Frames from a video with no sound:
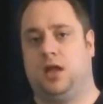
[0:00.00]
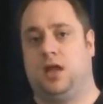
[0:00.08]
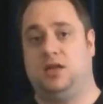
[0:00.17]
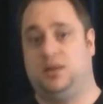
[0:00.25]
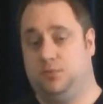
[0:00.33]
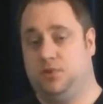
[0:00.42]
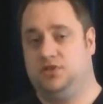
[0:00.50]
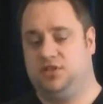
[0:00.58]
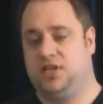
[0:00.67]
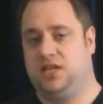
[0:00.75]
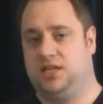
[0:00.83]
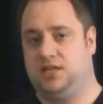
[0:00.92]
And he will
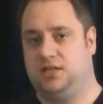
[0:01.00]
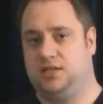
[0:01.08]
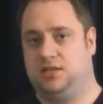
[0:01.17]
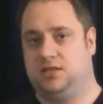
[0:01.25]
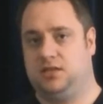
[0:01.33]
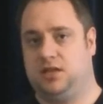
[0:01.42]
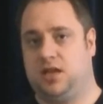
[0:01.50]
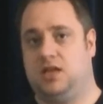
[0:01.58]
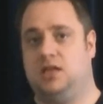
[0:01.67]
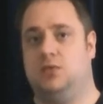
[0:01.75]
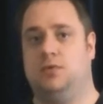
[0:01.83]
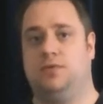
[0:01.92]
say this, and
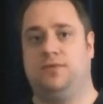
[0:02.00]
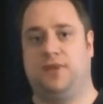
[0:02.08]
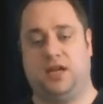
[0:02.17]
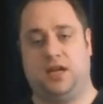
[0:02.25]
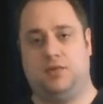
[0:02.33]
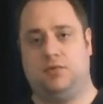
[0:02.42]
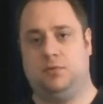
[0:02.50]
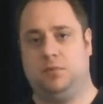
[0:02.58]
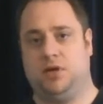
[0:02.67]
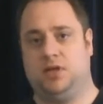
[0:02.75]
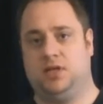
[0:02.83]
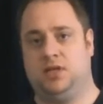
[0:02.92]
he will thank
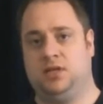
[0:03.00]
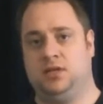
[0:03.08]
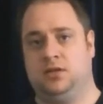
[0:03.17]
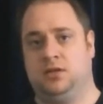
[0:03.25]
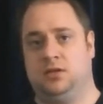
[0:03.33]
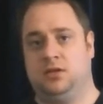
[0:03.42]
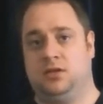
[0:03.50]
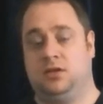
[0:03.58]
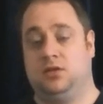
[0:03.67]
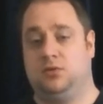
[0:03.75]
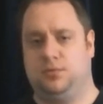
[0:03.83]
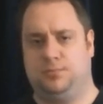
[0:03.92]
everybody
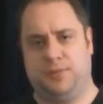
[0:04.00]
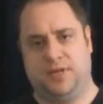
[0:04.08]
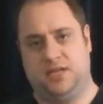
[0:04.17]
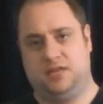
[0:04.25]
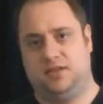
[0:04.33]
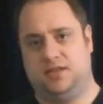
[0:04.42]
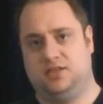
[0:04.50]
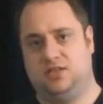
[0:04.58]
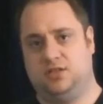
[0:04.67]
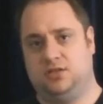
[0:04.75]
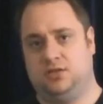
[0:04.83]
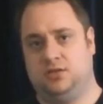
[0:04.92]
that will pay
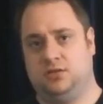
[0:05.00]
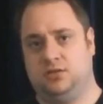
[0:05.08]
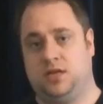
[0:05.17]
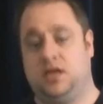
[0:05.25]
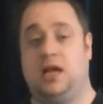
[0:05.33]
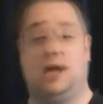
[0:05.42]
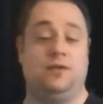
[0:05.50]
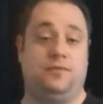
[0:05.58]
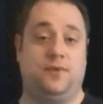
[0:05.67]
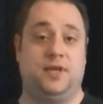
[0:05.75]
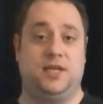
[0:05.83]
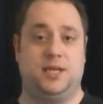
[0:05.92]
attention. And I
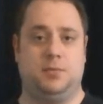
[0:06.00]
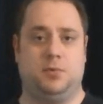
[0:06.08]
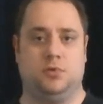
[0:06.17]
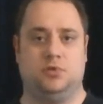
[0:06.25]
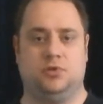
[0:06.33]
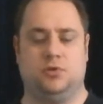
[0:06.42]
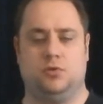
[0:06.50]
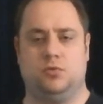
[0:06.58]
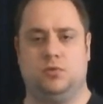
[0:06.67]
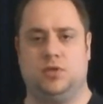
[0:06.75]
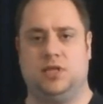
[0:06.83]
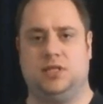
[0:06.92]
thank him also
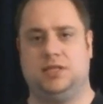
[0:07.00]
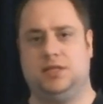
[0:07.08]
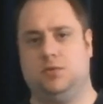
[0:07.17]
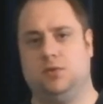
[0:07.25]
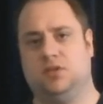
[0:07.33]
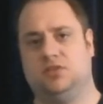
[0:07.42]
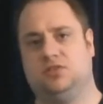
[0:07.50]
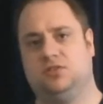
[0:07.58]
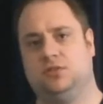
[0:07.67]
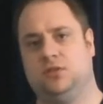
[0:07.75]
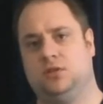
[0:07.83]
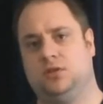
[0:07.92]
that he was
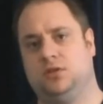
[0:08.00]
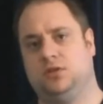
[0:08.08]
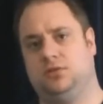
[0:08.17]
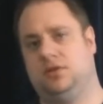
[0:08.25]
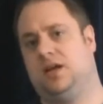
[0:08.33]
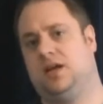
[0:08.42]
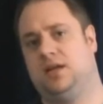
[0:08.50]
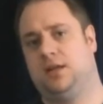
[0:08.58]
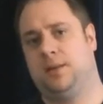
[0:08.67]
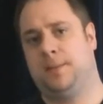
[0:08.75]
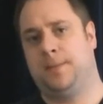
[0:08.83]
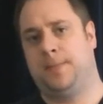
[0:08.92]
try
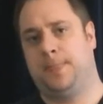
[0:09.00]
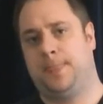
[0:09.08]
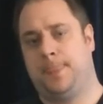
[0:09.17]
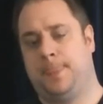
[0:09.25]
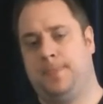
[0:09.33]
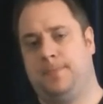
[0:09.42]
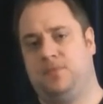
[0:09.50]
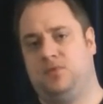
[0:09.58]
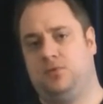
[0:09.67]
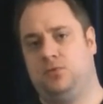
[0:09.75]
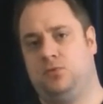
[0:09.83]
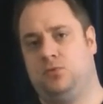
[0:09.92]

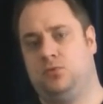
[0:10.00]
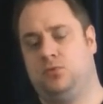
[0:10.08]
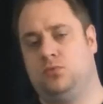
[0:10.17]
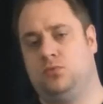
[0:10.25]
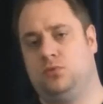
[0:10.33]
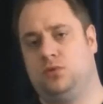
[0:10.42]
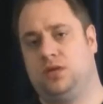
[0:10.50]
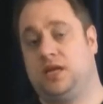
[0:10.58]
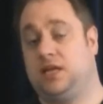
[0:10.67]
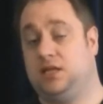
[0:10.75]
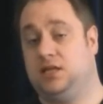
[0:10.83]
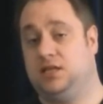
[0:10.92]
to
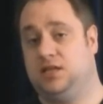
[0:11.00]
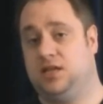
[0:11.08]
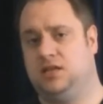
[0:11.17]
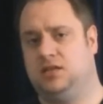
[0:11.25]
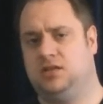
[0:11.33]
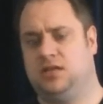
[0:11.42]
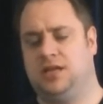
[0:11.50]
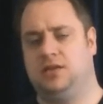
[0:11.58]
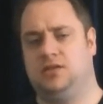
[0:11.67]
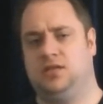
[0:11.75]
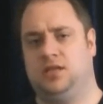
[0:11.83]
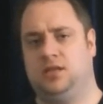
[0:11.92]
canalize this
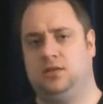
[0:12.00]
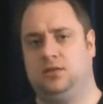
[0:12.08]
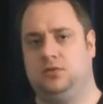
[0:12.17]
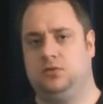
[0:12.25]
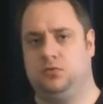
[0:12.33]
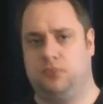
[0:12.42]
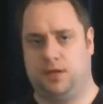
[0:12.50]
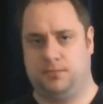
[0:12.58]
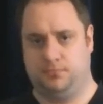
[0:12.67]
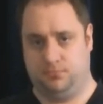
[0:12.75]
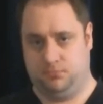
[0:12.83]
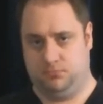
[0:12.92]
energy through my
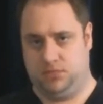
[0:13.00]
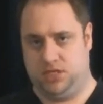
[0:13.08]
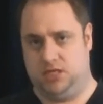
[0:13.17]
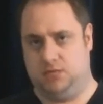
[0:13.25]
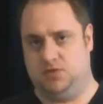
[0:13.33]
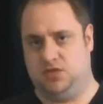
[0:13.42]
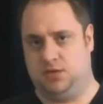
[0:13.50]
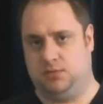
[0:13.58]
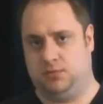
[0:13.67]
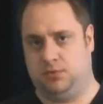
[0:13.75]
mediumship.